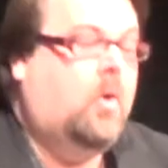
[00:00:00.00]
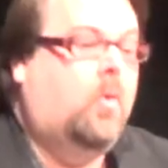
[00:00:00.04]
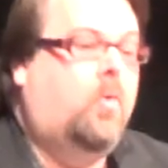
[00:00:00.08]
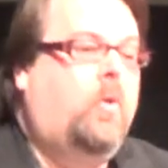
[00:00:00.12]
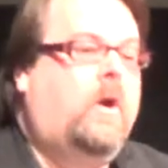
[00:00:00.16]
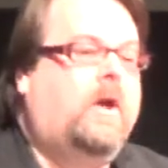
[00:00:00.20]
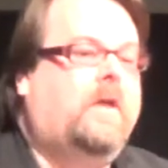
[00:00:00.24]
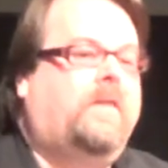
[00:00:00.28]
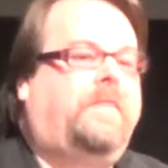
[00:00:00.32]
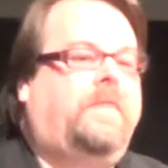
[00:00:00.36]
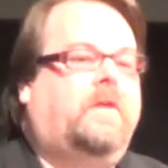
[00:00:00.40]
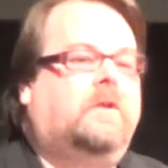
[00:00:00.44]

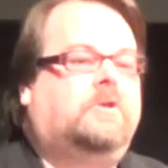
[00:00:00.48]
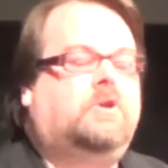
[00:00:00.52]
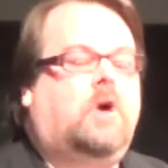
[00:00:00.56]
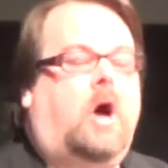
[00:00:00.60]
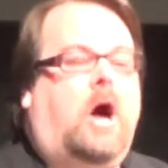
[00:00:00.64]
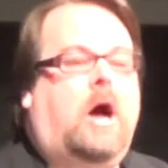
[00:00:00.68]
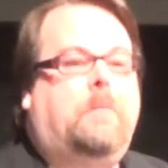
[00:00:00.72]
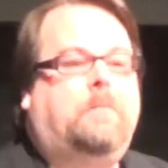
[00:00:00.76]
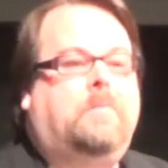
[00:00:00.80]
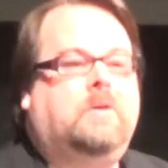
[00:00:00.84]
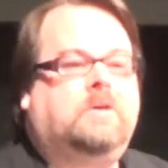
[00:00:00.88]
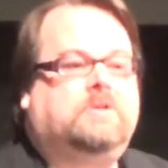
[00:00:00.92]
with the
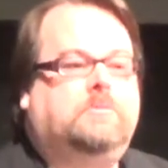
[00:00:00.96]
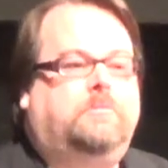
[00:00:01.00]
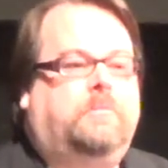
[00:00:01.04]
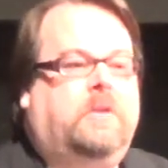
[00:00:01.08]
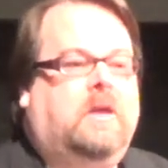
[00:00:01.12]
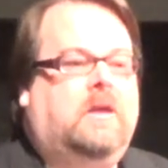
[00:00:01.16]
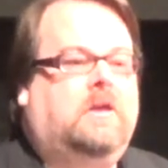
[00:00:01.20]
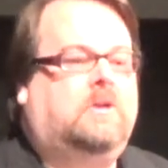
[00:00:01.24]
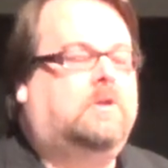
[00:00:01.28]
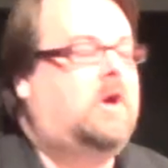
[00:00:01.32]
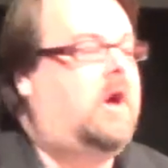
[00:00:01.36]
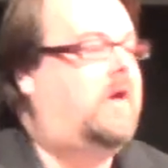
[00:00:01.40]
topics
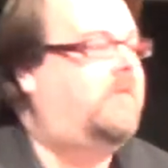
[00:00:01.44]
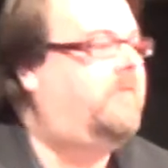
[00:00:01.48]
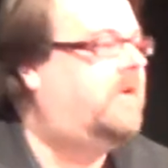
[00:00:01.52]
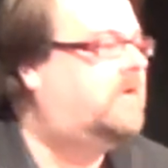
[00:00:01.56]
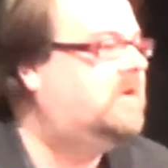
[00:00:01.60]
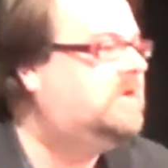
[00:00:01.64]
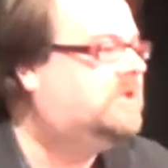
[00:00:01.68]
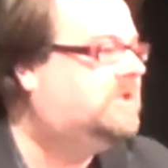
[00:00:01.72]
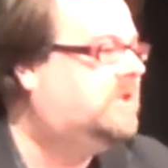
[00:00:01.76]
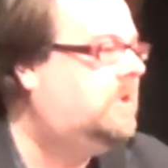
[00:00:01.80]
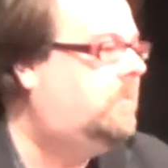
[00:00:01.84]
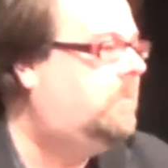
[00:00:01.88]
being taught.
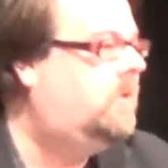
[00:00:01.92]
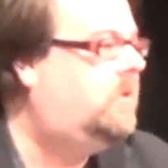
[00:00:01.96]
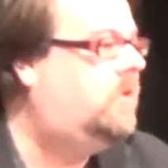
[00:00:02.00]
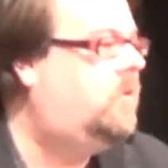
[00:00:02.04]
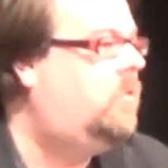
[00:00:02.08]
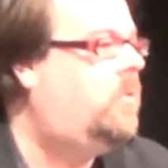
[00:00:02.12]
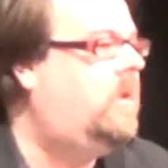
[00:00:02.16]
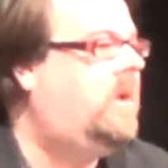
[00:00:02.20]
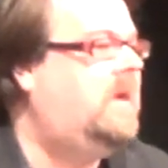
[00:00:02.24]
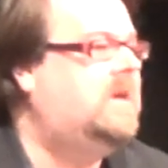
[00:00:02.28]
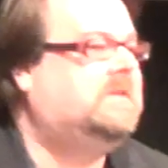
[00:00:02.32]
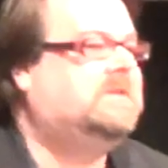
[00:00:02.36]
Very similar to
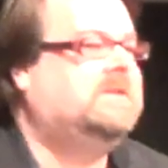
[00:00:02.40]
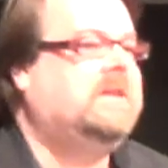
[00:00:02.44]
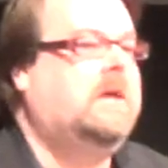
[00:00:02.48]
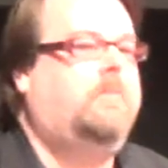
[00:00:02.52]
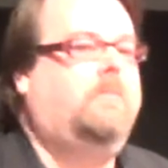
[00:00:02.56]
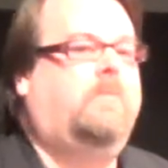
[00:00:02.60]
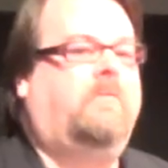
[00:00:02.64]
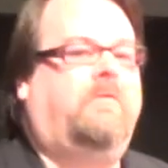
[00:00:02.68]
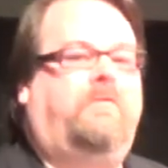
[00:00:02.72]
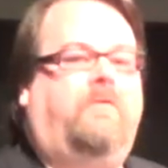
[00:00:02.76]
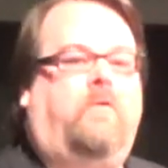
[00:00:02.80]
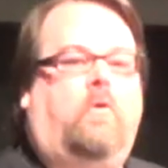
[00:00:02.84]
what I
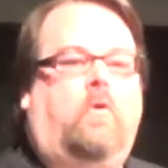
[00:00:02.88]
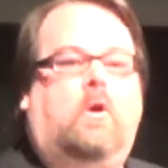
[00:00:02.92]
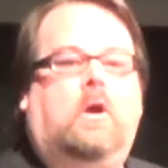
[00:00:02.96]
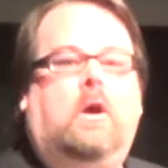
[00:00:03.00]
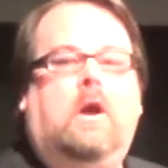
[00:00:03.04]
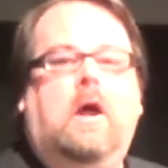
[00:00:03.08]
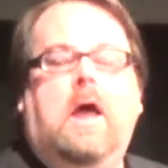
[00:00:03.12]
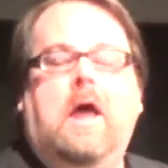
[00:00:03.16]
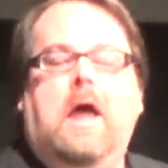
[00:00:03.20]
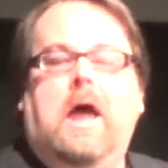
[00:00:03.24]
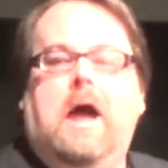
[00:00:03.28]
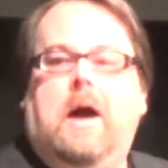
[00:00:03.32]
said before
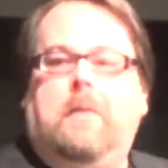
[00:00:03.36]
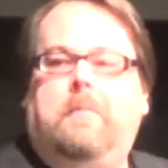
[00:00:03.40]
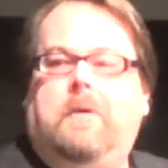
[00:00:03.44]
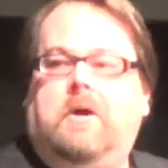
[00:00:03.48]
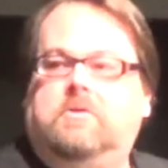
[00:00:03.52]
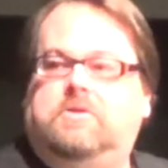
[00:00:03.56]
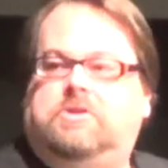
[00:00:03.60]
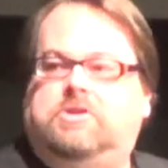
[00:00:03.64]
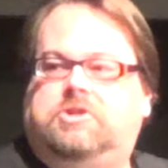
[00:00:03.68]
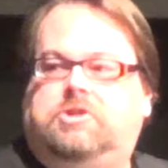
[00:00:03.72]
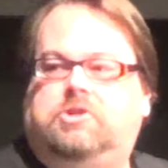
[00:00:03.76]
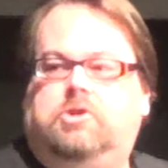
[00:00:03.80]

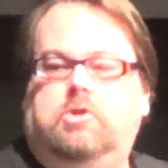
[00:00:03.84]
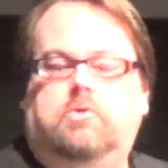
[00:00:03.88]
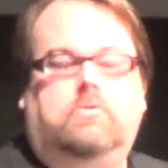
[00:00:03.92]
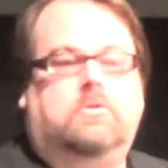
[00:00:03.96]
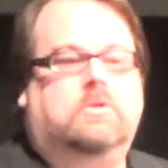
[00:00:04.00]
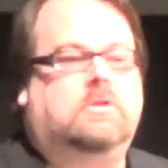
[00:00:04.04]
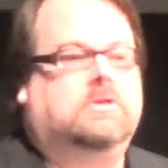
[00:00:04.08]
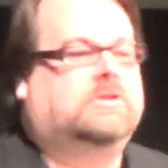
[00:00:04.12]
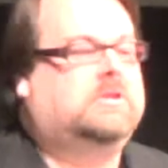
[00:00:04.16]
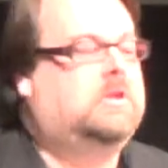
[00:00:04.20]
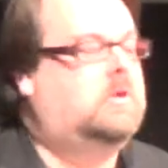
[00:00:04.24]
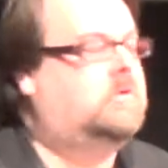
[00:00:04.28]
about students.